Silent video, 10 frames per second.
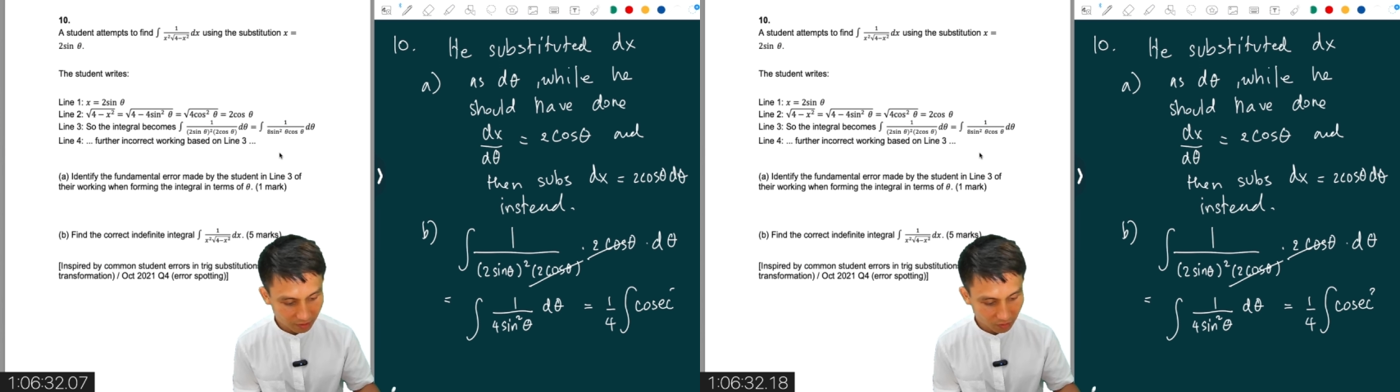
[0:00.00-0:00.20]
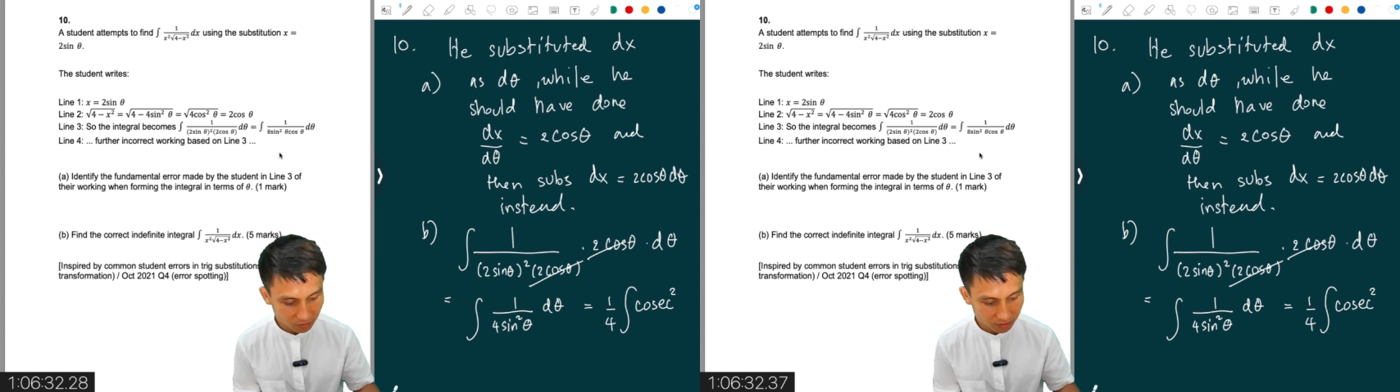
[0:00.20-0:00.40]

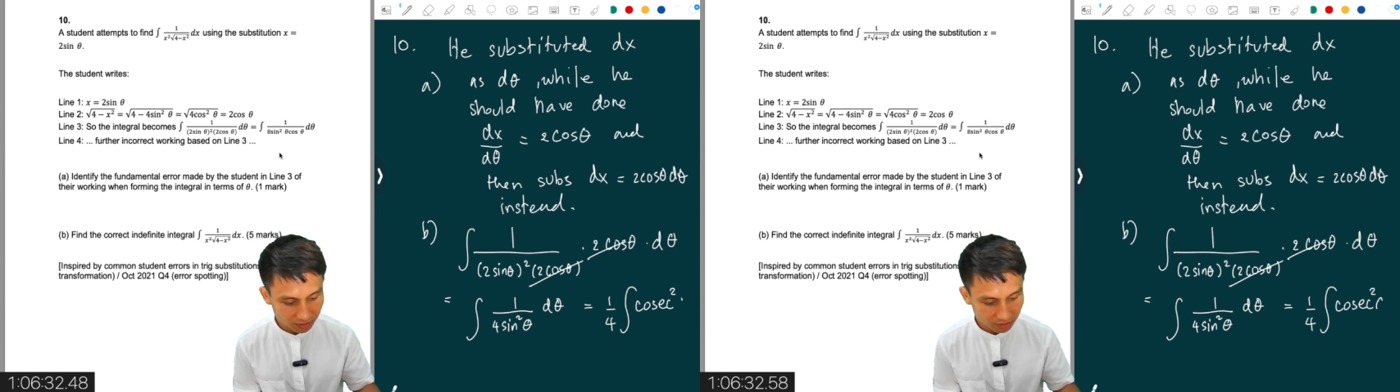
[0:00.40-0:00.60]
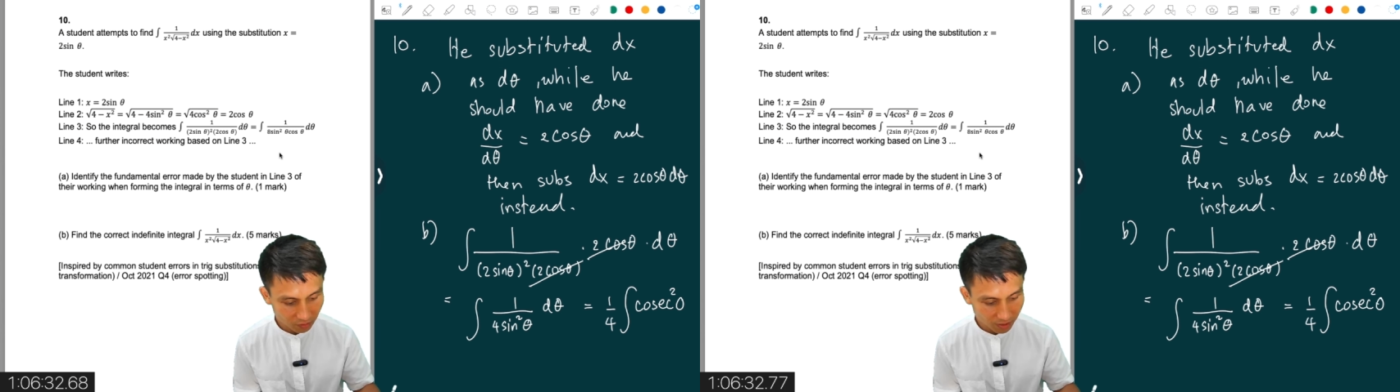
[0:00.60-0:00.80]

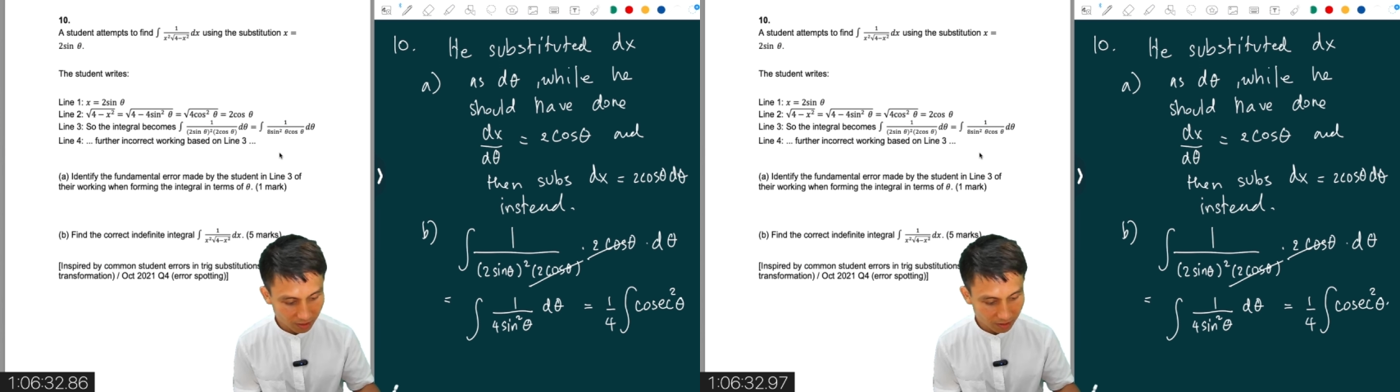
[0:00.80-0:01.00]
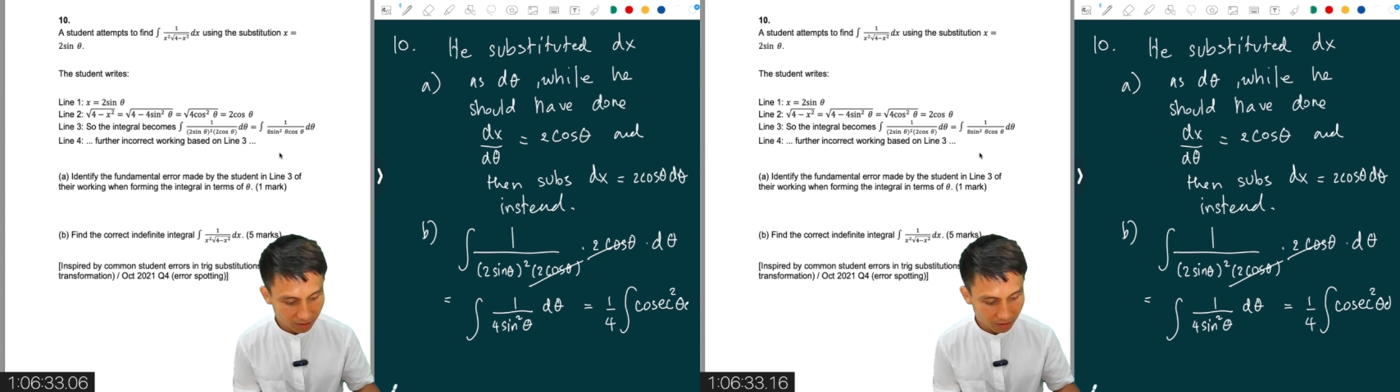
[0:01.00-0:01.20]
cosec
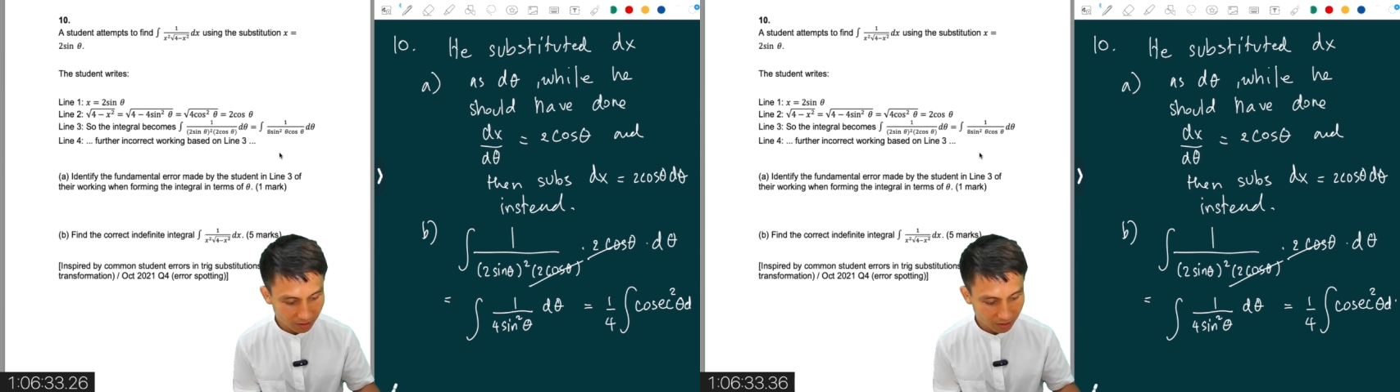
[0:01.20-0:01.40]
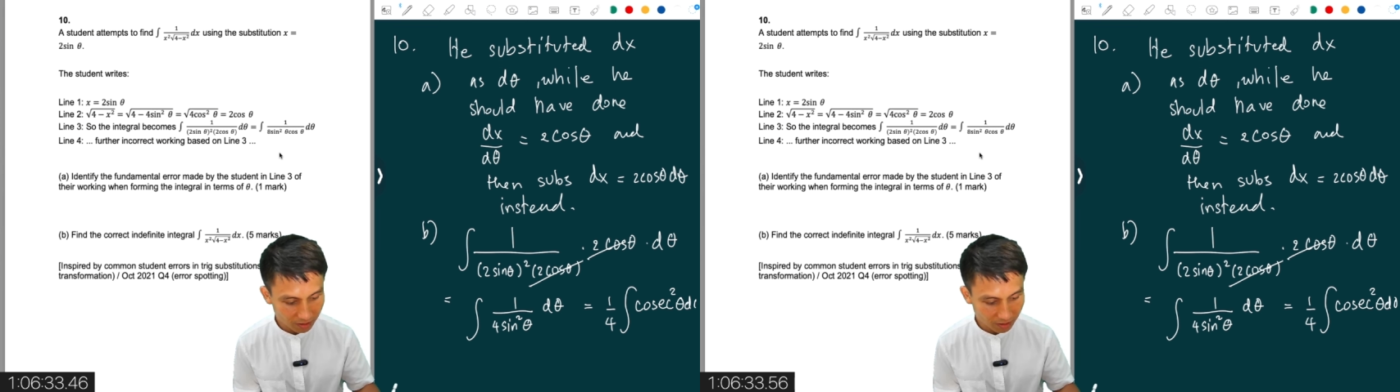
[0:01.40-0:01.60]
squared d
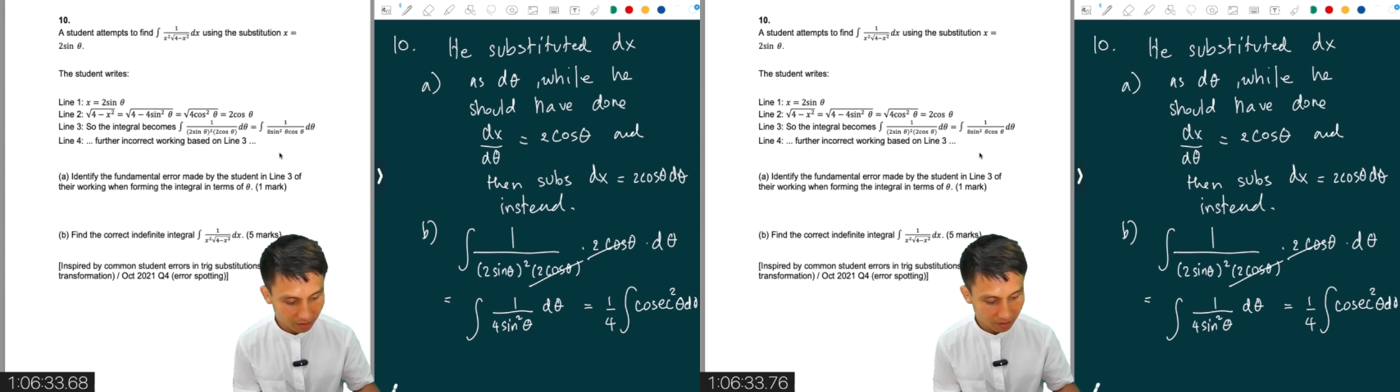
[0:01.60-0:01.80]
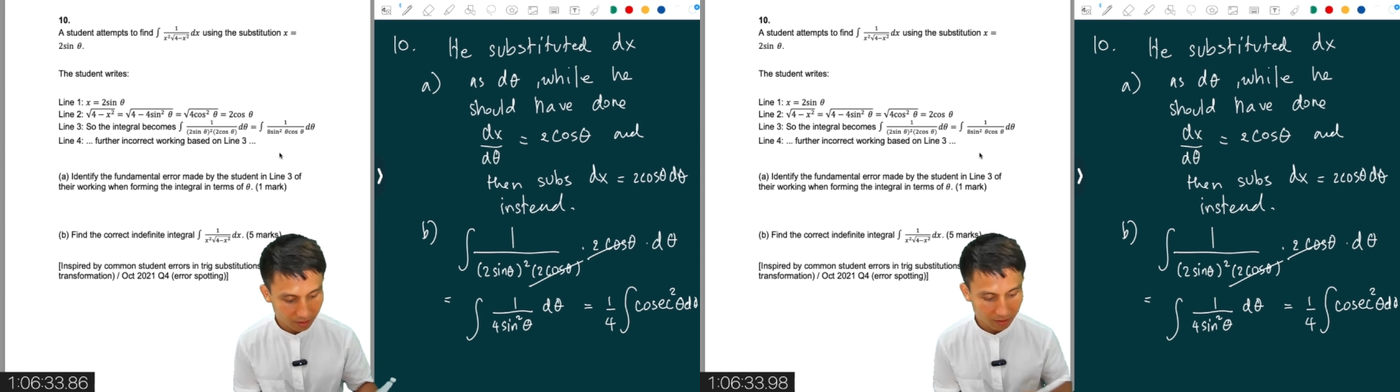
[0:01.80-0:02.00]
theta.
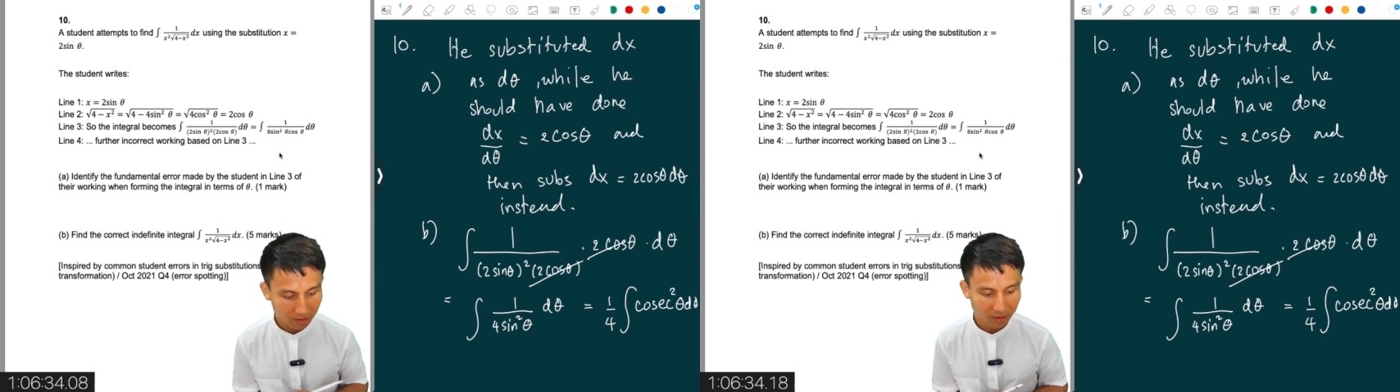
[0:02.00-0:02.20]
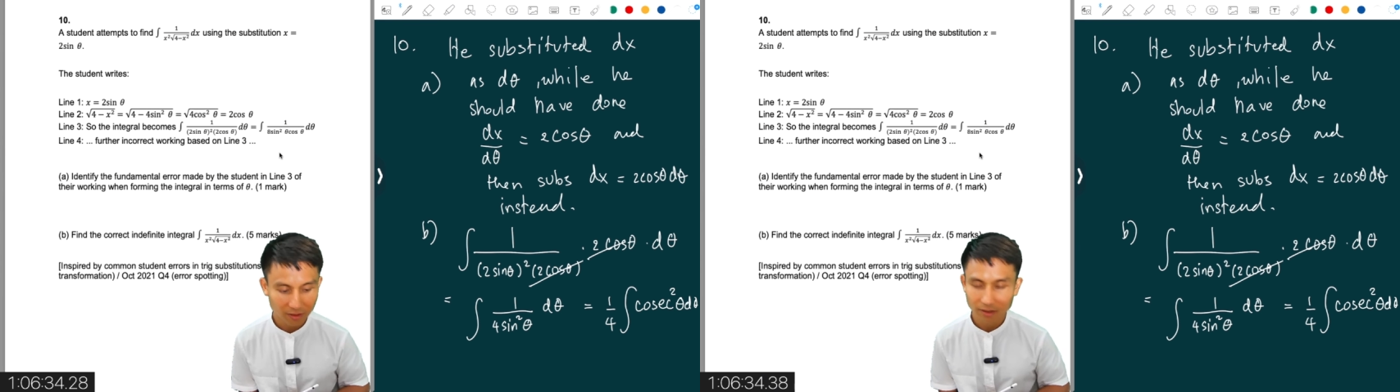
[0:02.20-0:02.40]

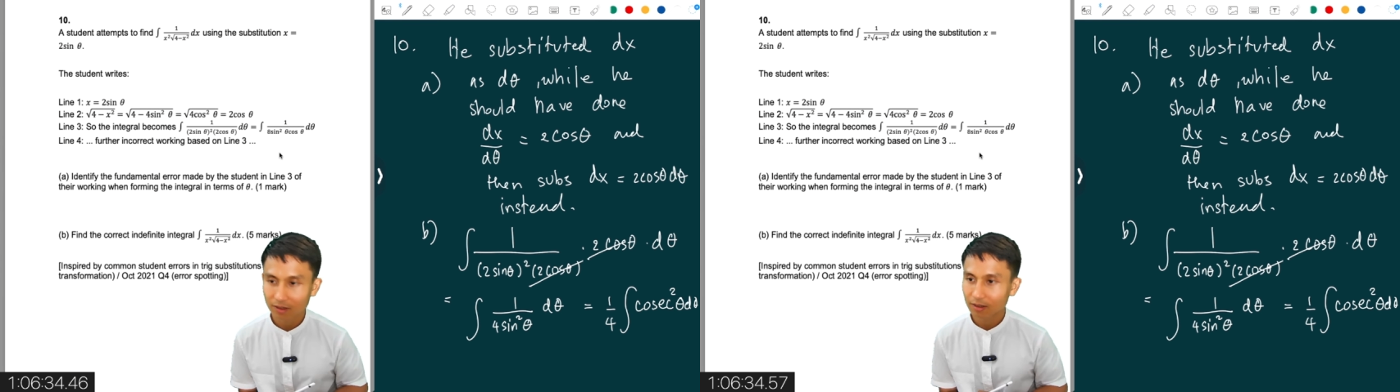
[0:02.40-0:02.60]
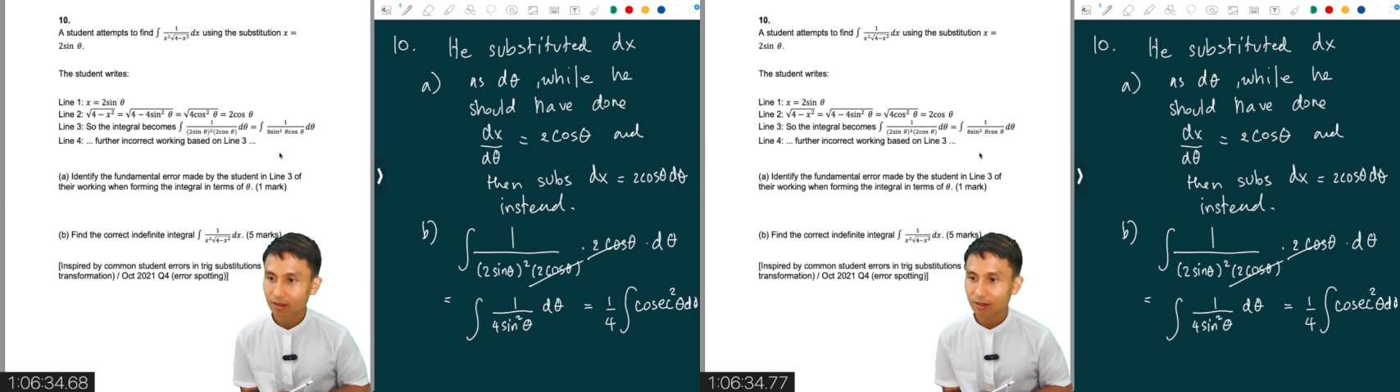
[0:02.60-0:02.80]

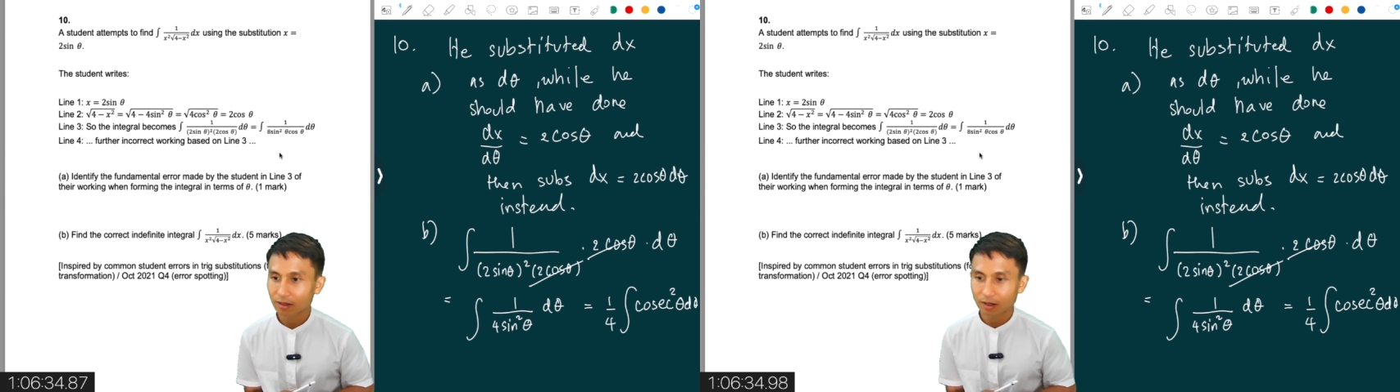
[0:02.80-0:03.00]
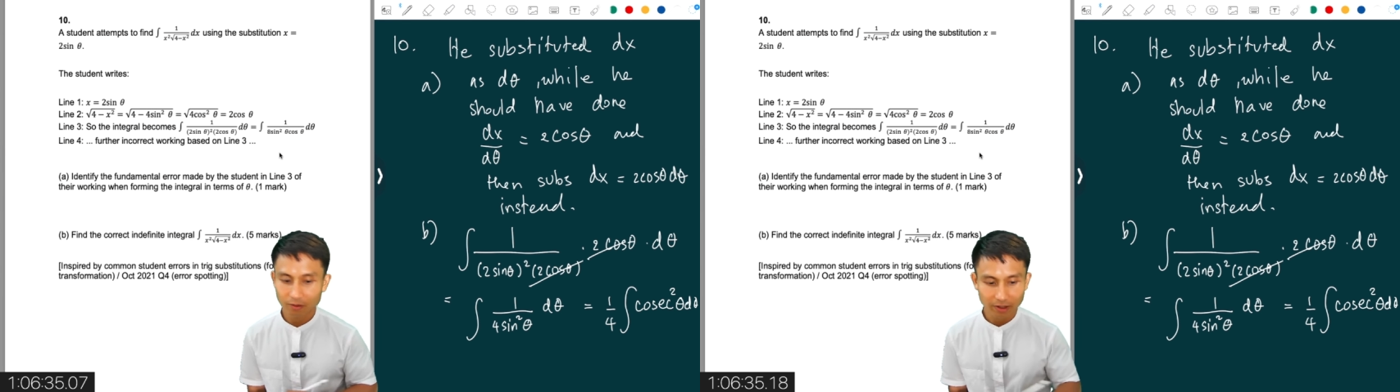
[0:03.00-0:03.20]

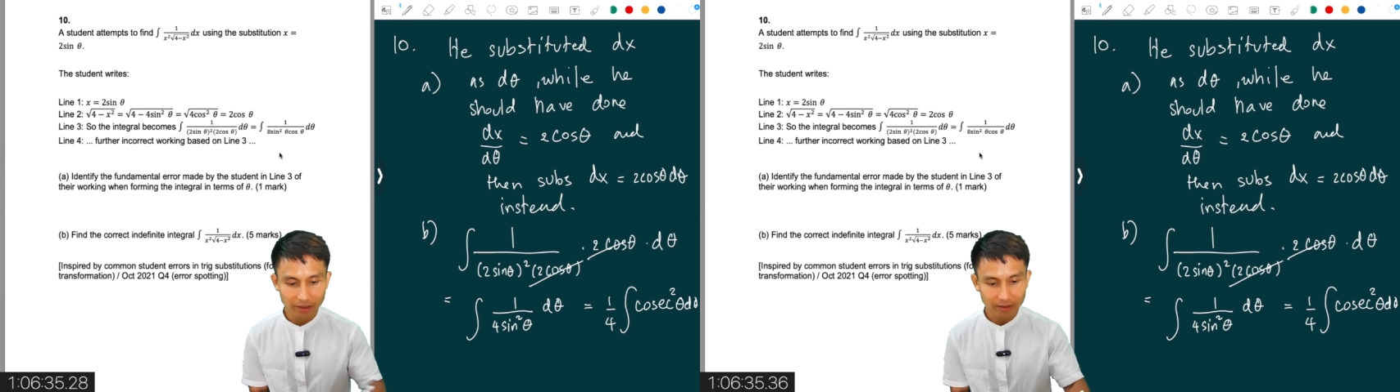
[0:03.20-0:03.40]
All right,